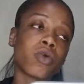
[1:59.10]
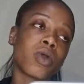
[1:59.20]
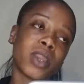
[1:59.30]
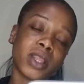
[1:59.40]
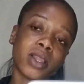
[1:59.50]

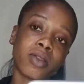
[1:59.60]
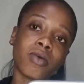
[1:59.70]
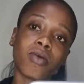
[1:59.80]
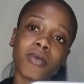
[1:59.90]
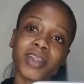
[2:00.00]
connected
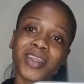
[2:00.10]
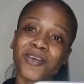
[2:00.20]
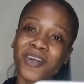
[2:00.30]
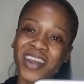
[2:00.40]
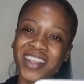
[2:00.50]

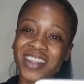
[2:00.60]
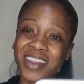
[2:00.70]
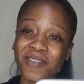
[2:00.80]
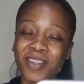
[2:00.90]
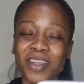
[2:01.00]

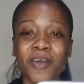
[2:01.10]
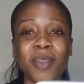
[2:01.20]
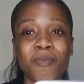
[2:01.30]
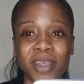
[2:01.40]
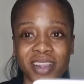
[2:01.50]
him to the
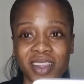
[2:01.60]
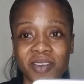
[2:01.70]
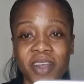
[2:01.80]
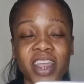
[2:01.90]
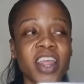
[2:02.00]
right
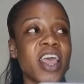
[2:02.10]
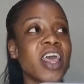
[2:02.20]
person, right?